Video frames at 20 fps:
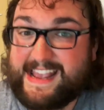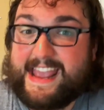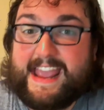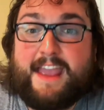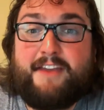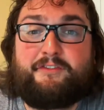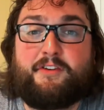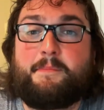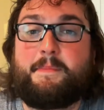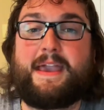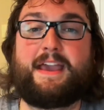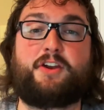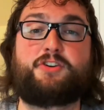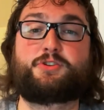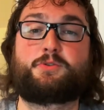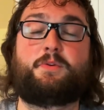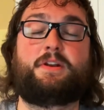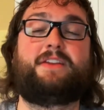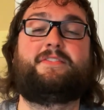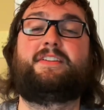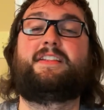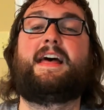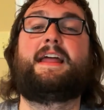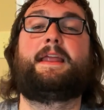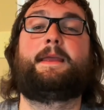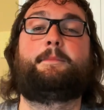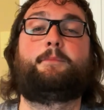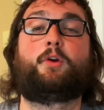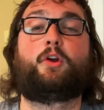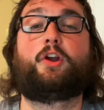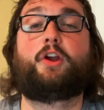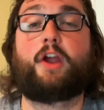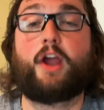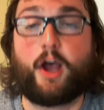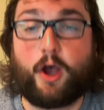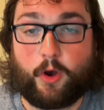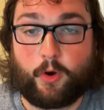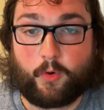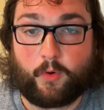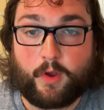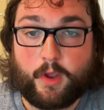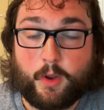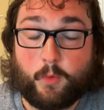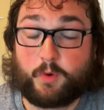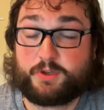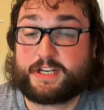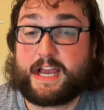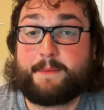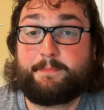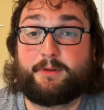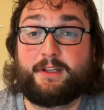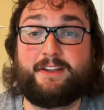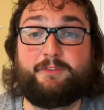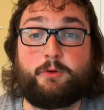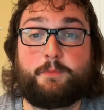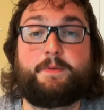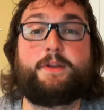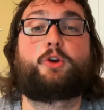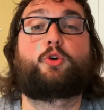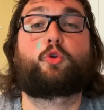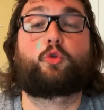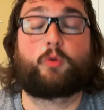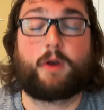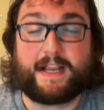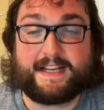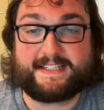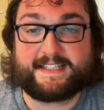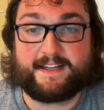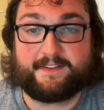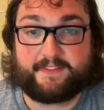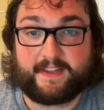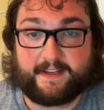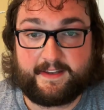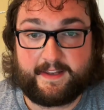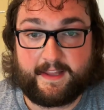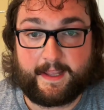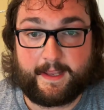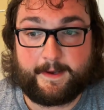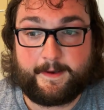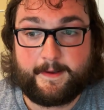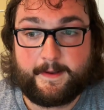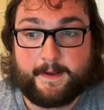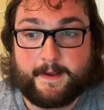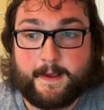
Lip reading: If a manager would even let him go, which I believe would be crazy if they did.